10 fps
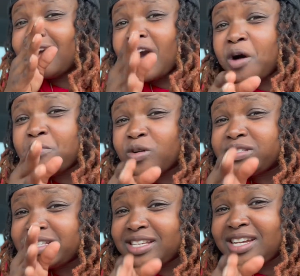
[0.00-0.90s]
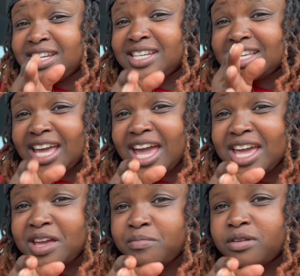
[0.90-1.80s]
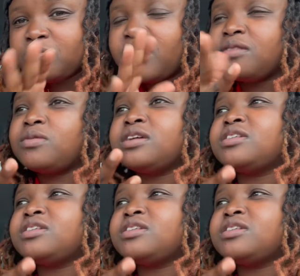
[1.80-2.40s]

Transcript: Almost a year in the game. Why you got your